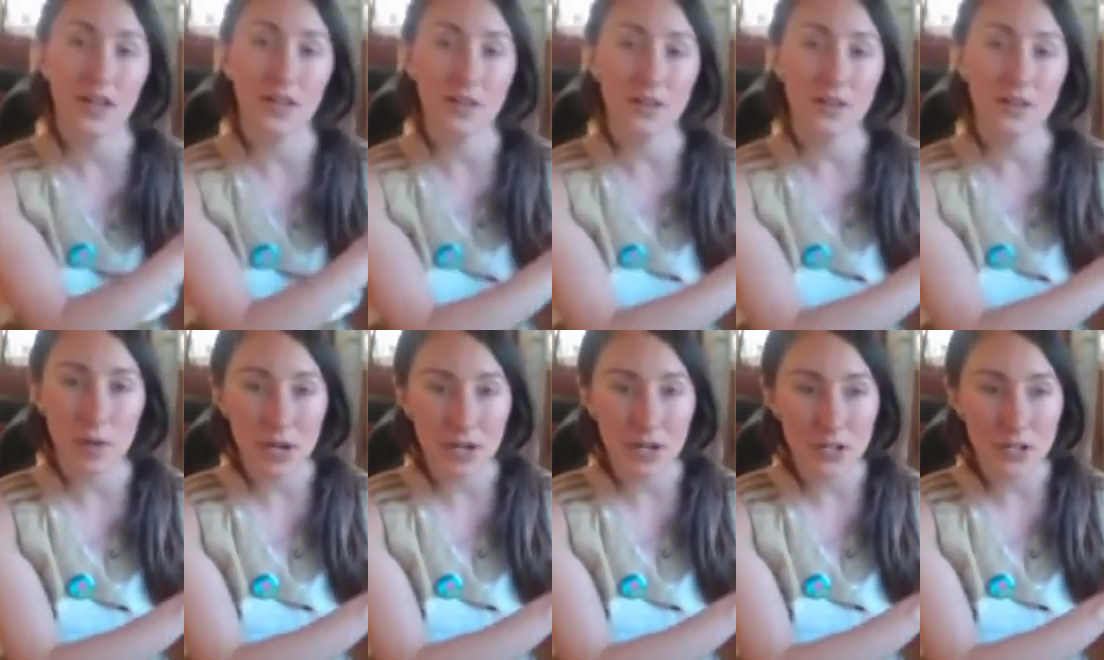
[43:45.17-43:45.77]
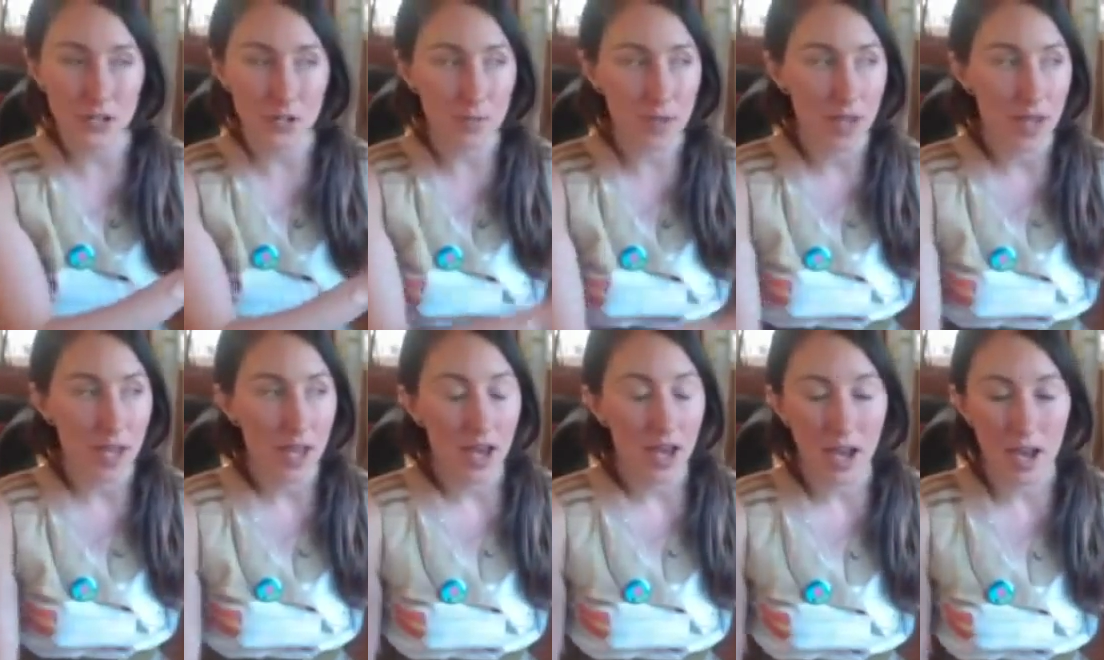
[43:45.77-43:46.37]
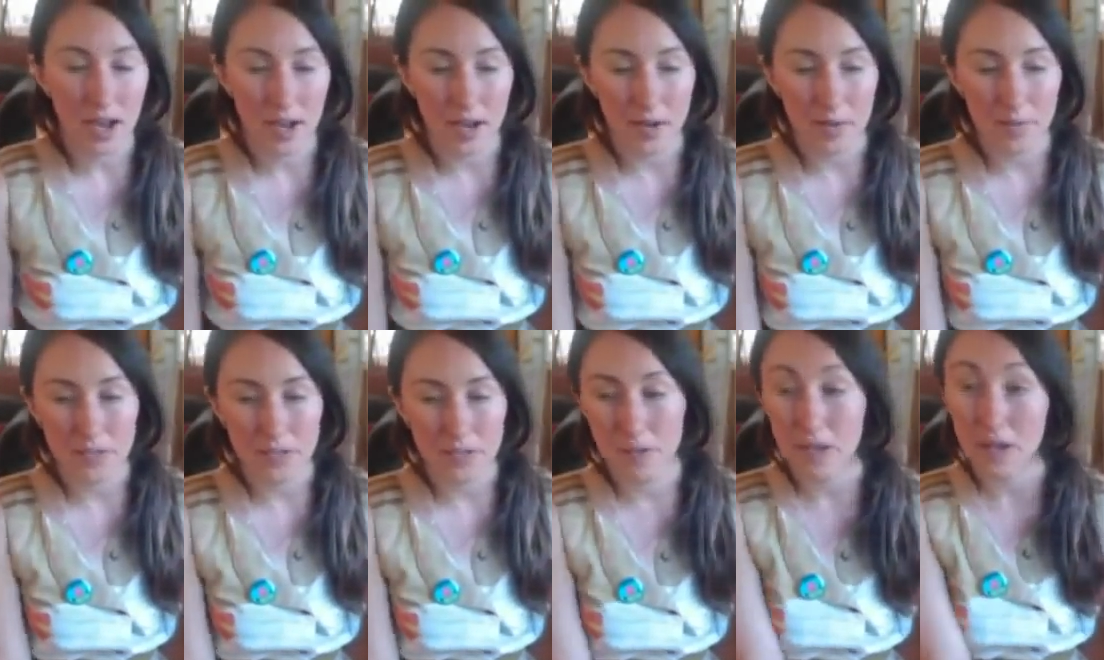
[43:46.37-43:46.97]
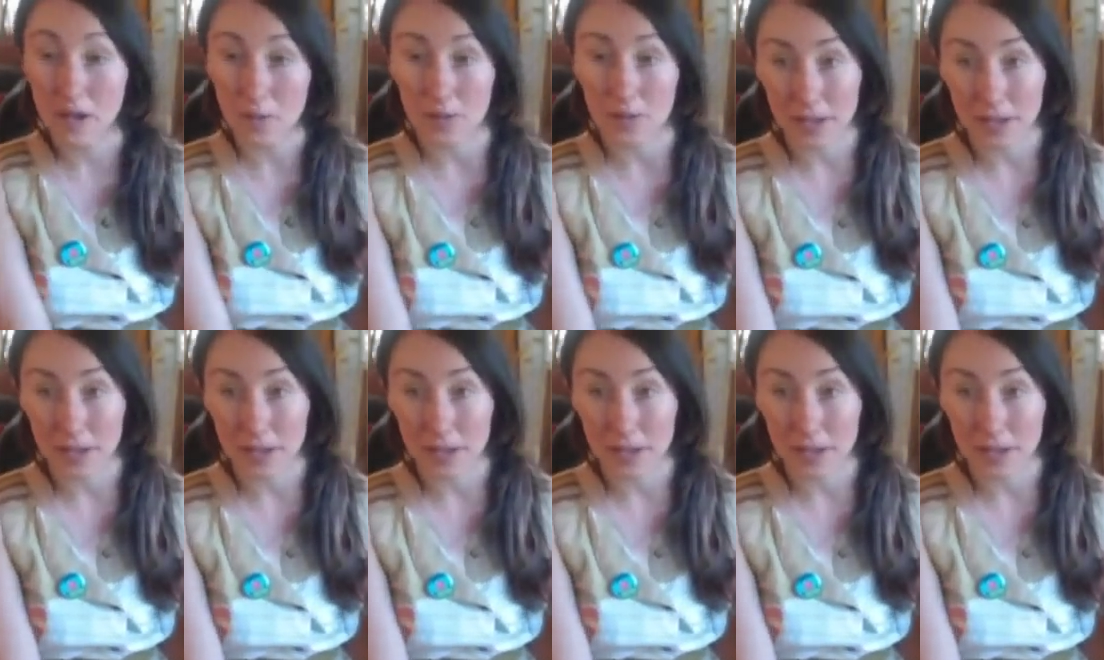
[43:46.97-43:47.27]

color spectrum um, to make your